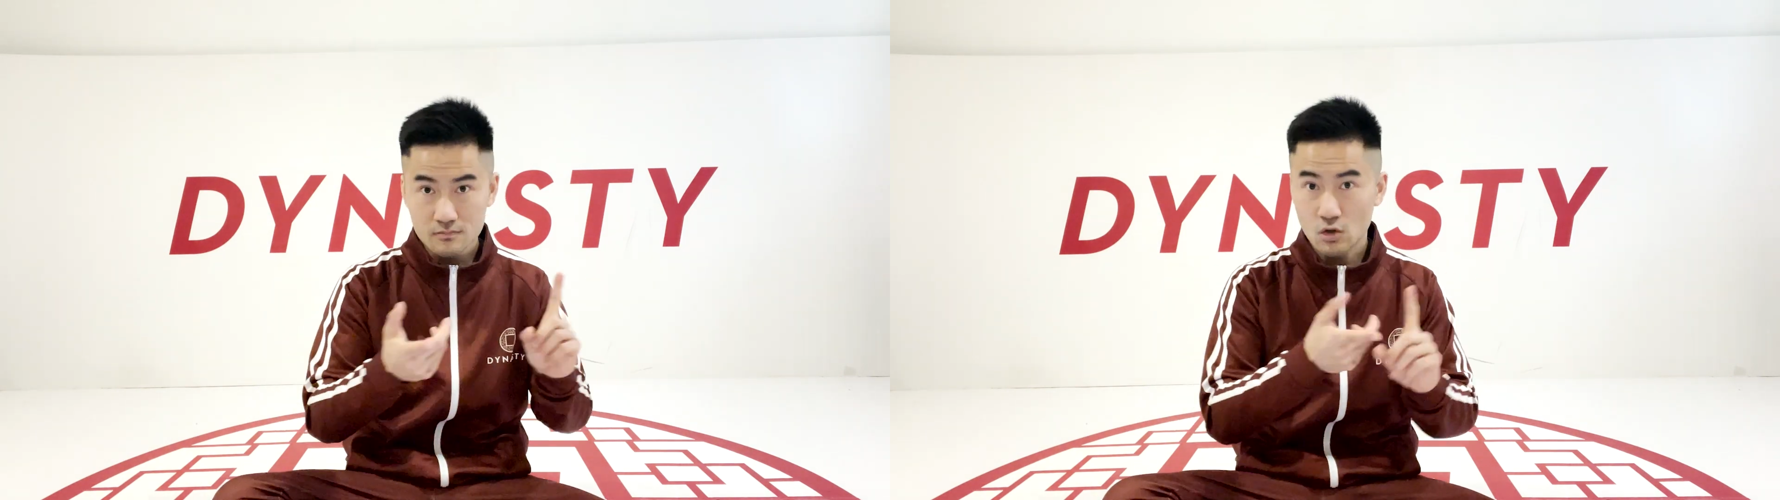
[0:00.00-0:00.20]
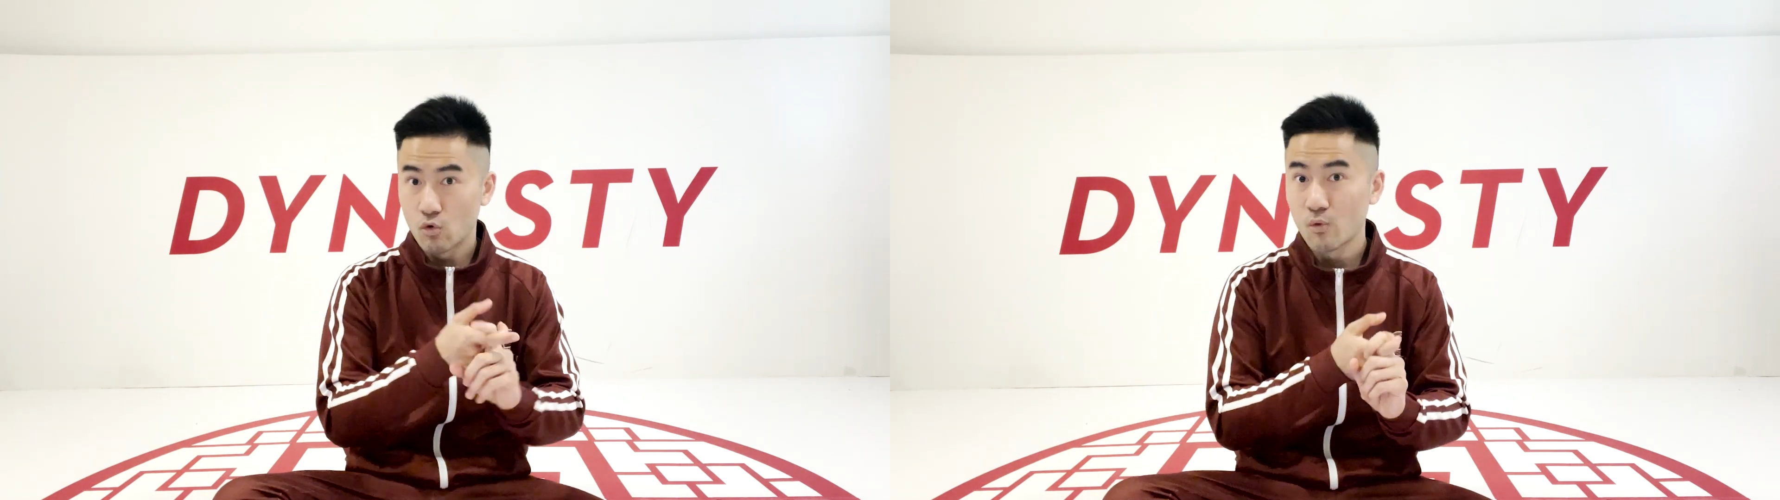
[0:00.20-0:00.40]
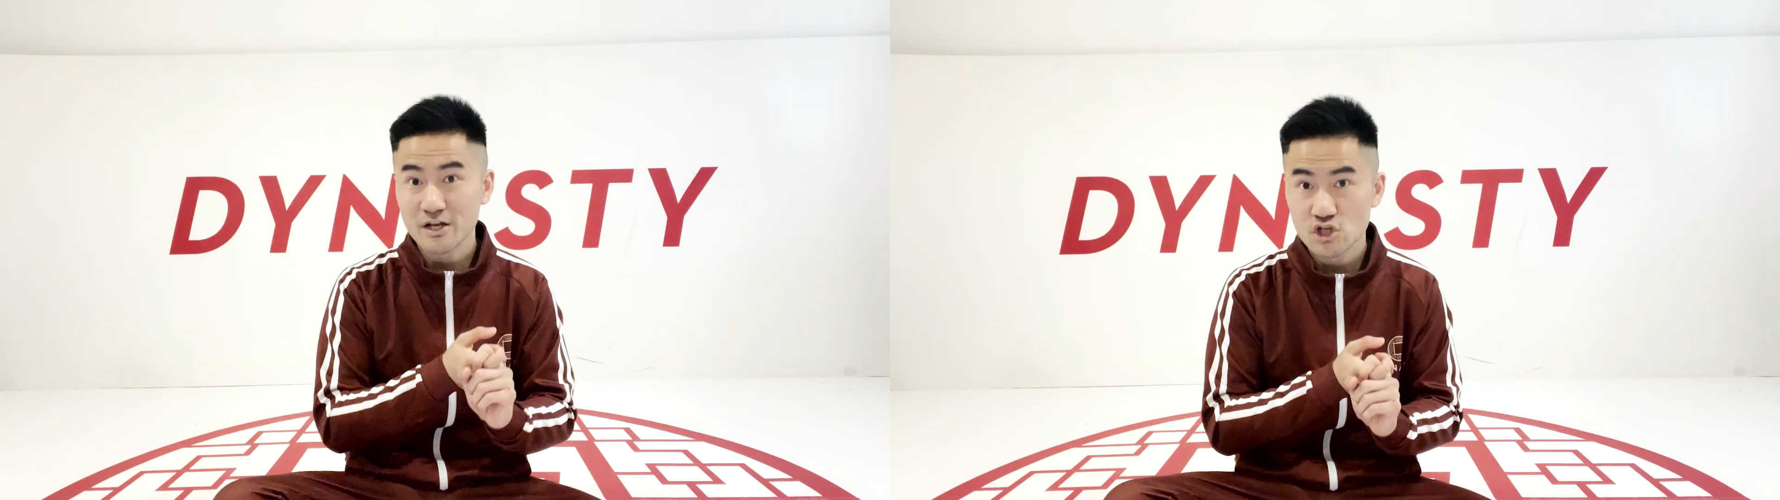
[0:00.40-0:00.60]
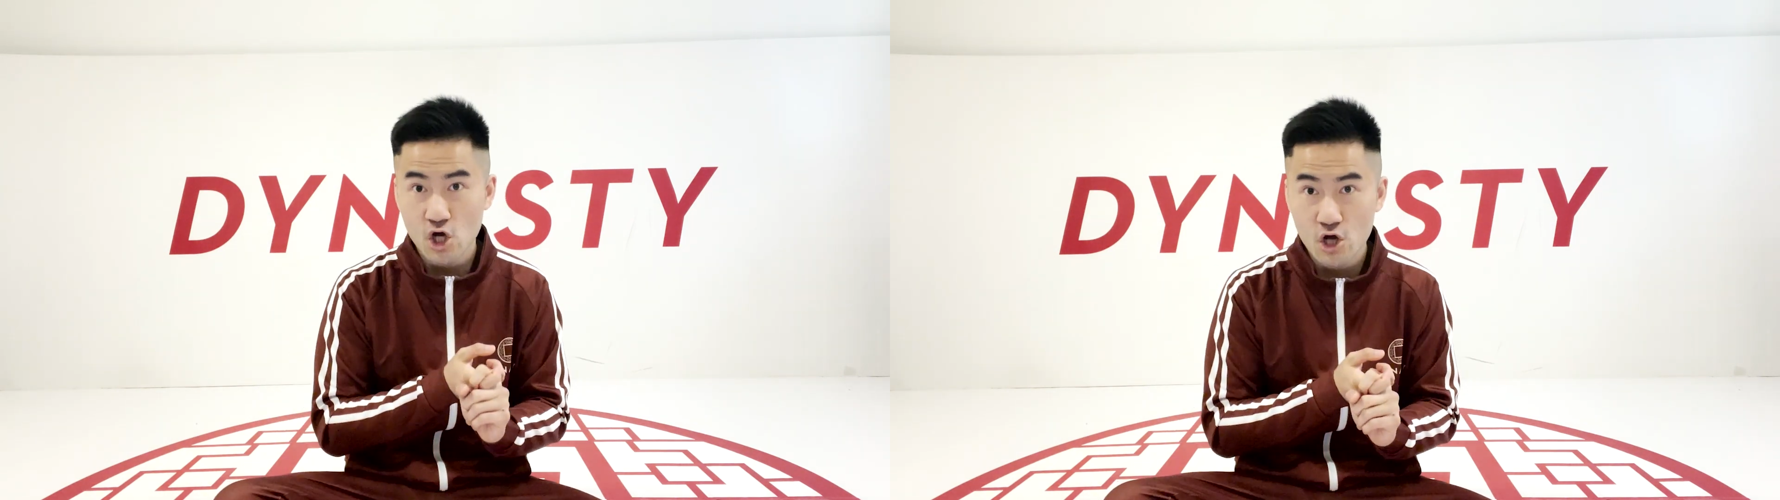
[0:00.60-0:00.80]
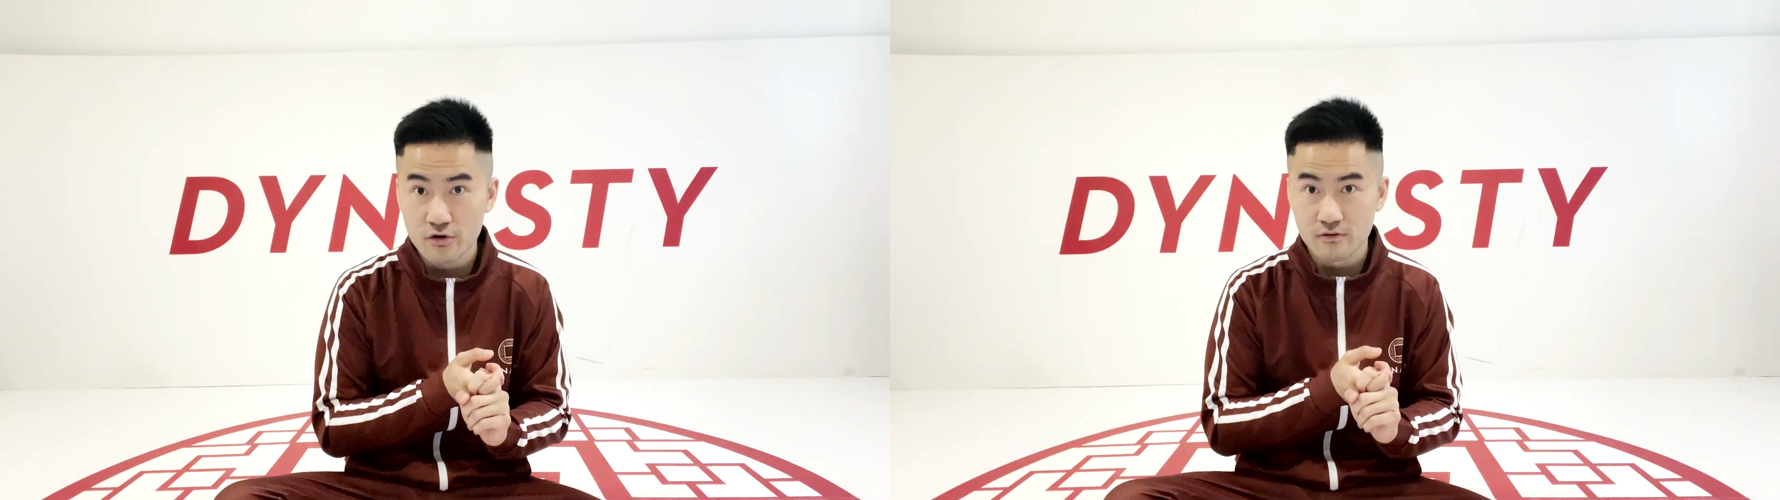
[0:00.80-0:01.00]
or Wing
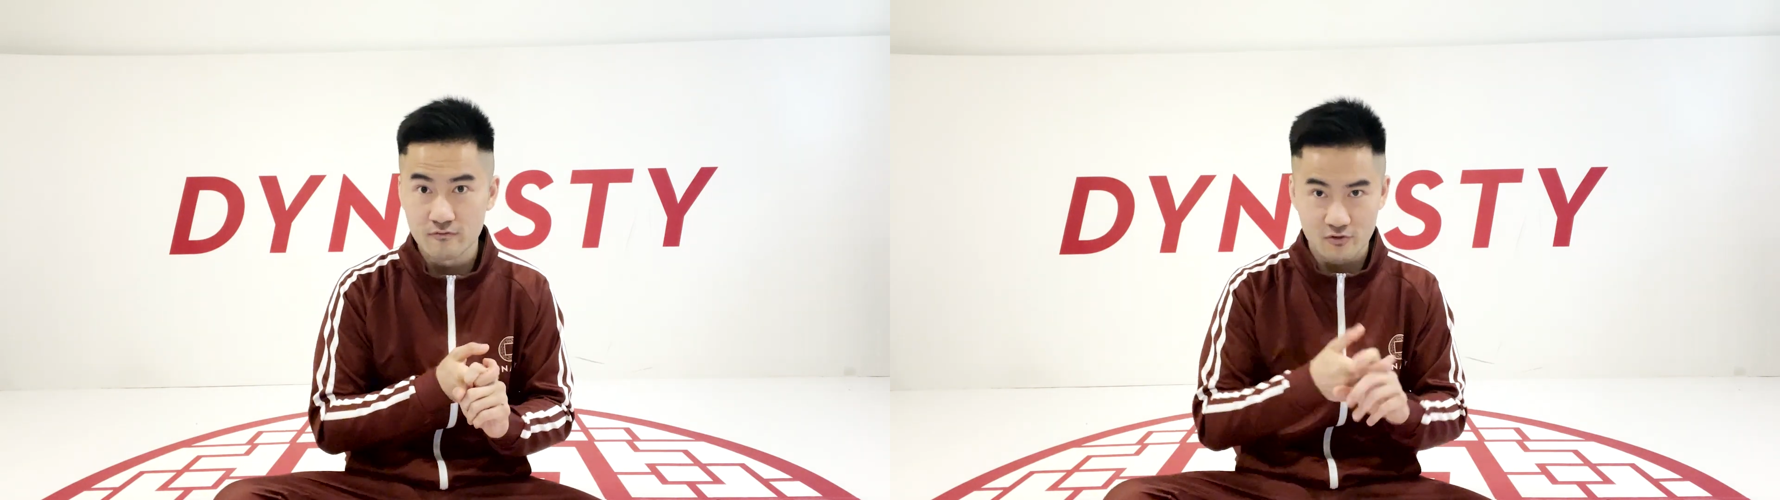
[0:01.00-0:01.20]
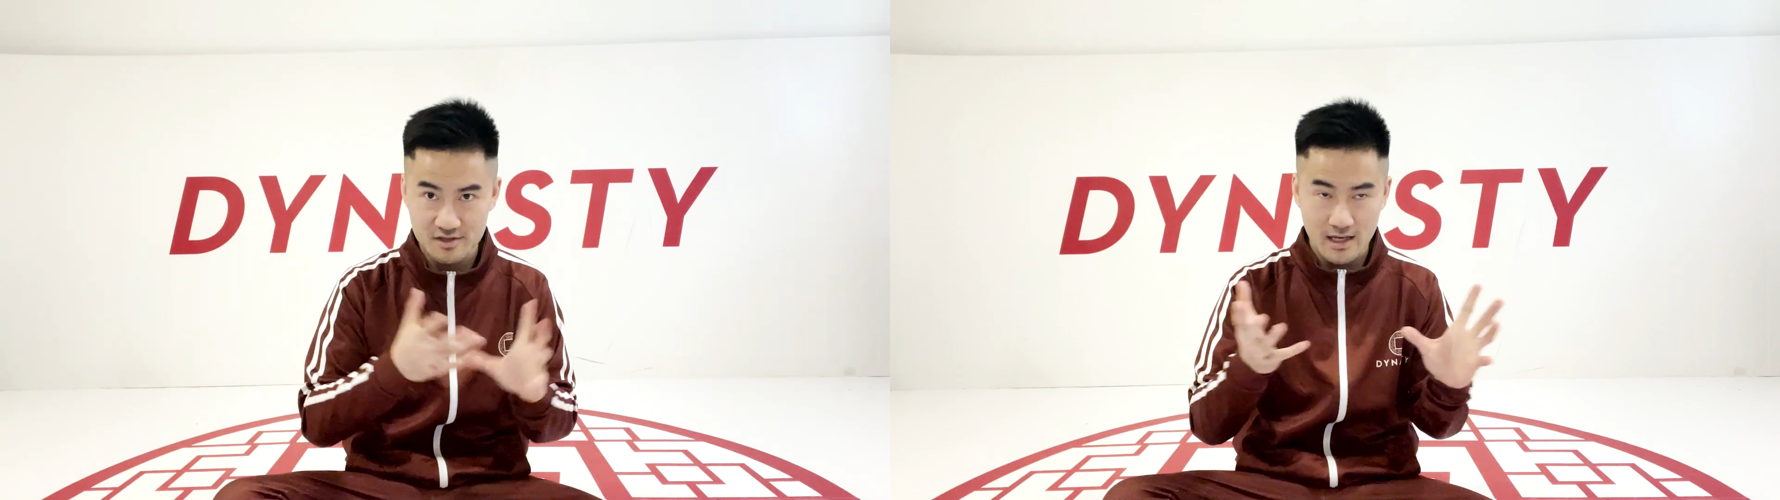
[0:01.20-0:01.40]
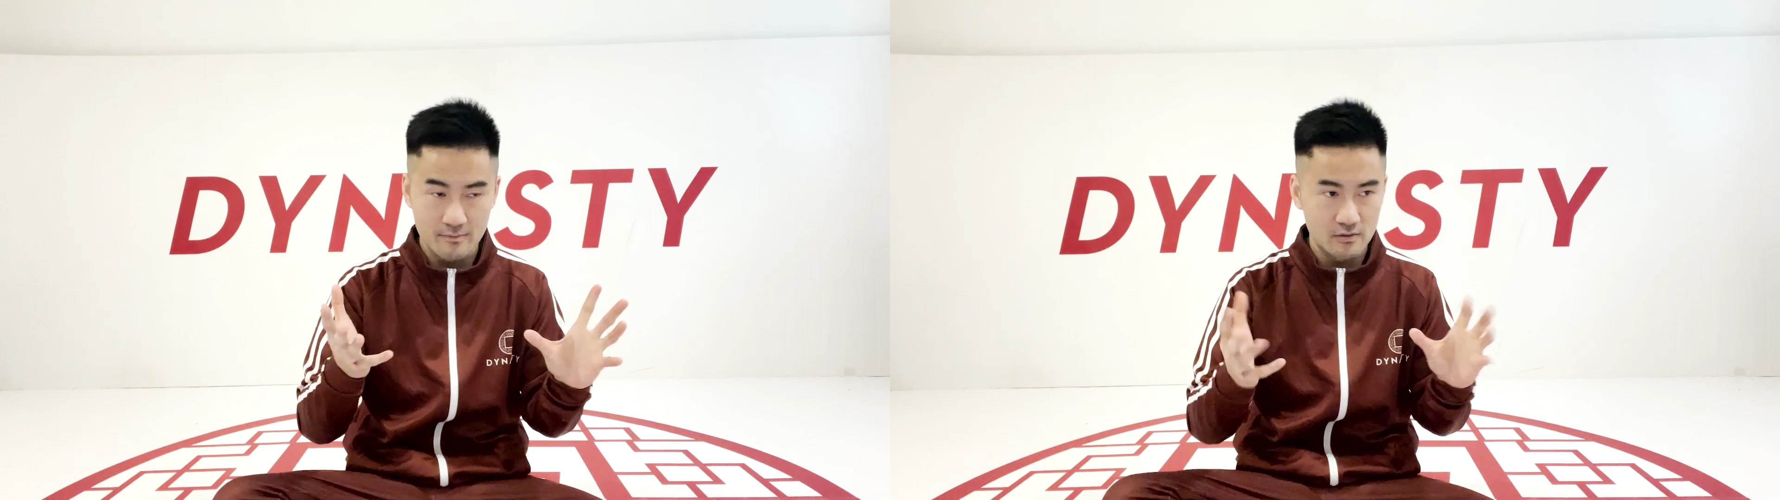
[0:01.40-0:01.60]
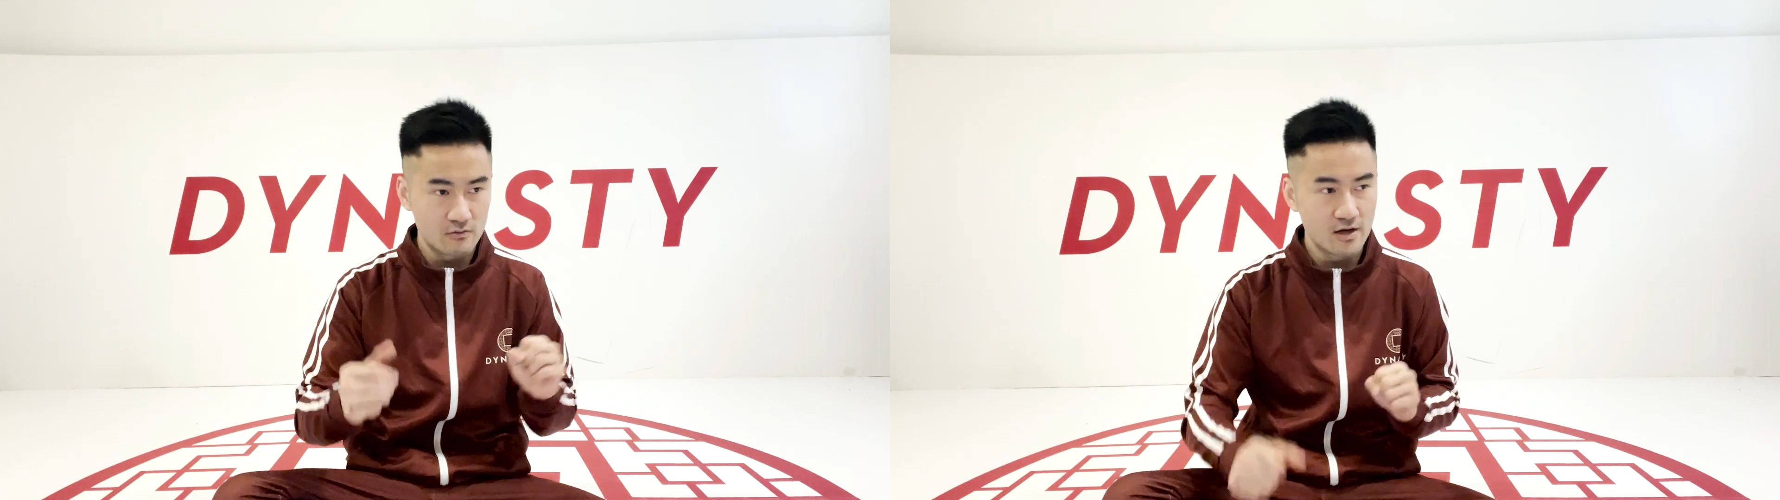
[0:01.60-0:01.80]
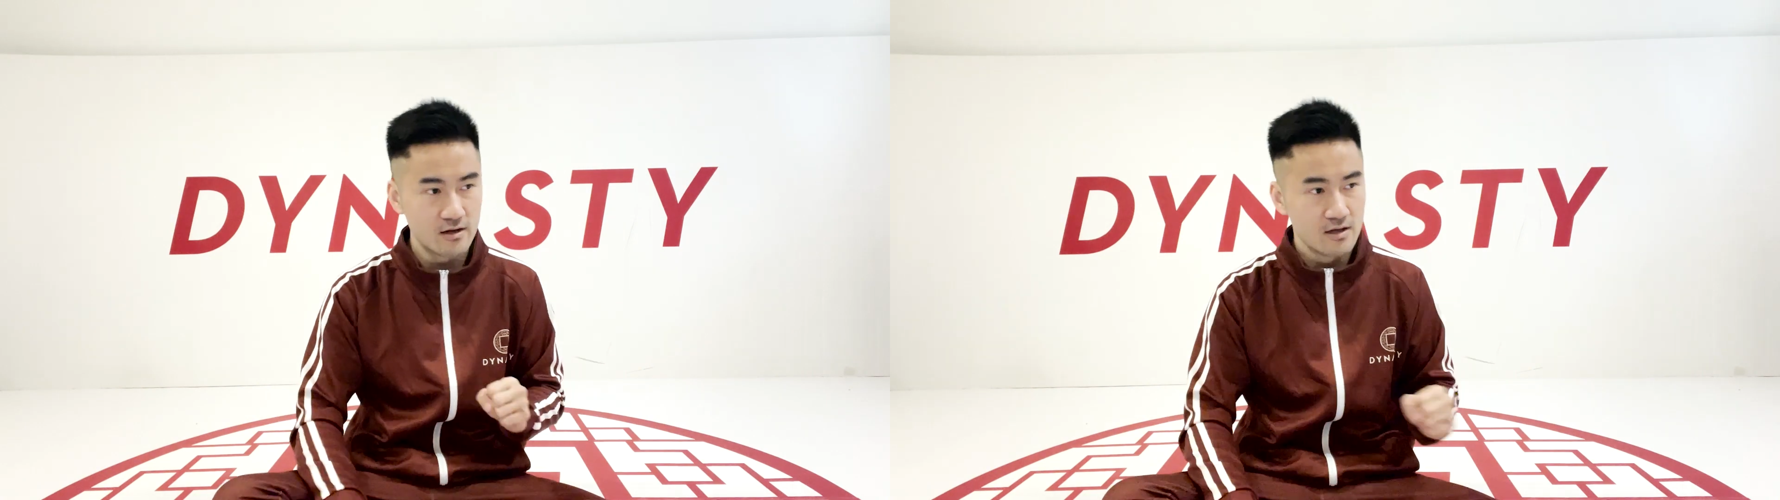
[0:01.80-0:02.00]
Chun, for example,
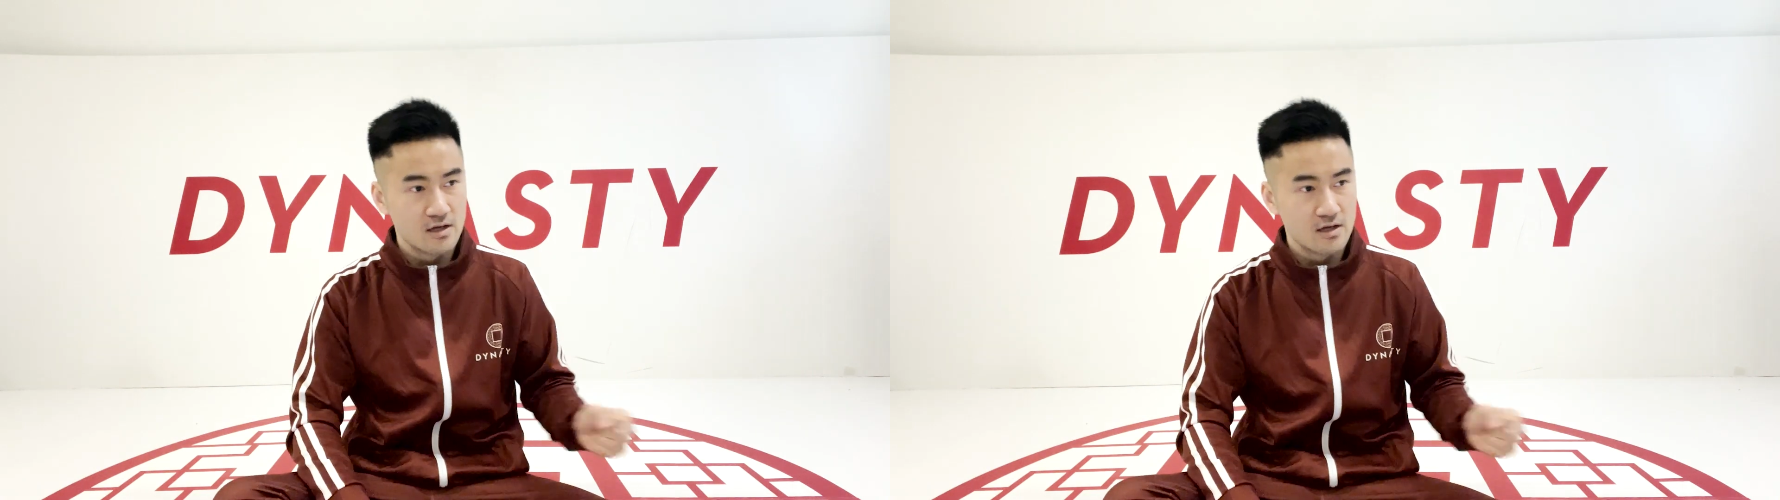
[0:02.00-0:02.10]
right?